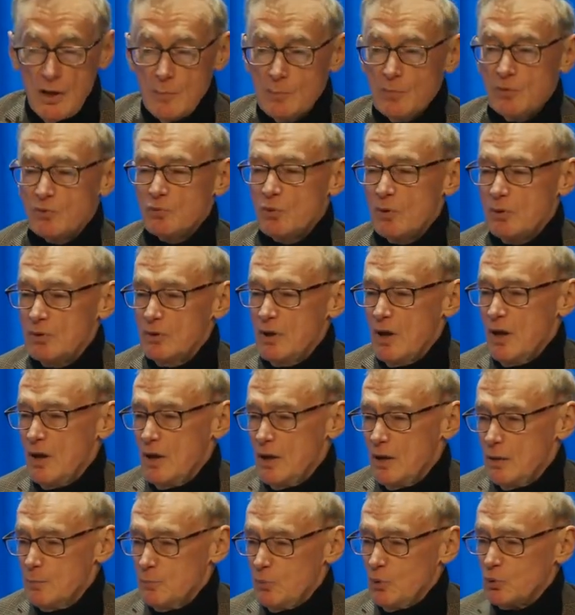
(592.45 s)
But
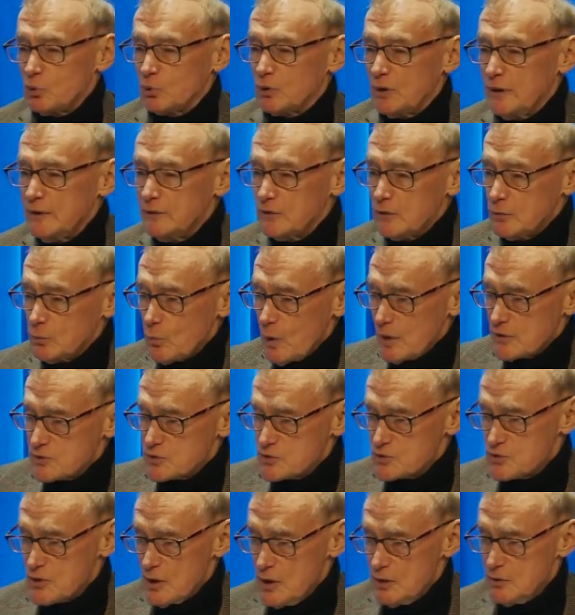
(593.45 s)
Bill Clinton once
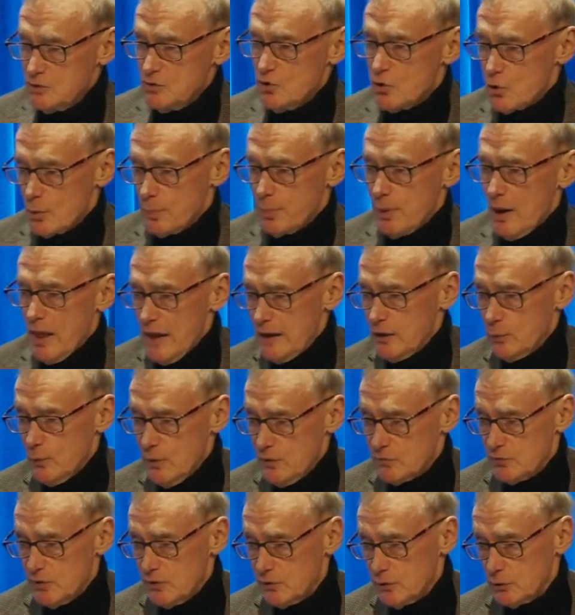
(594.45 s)
said, you reply to
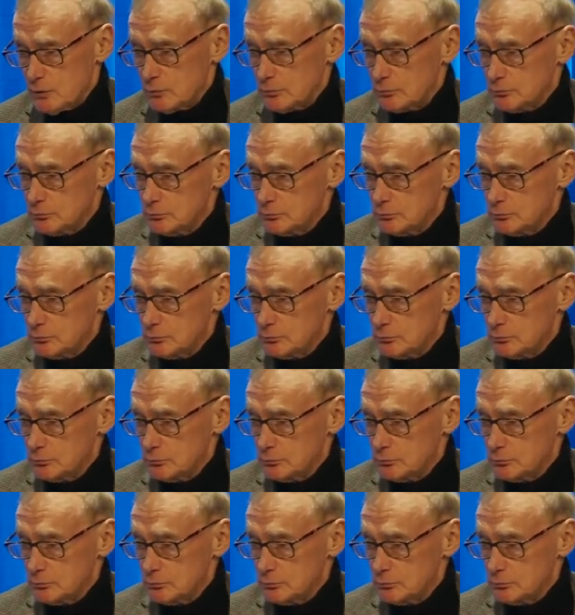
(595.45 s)
everything.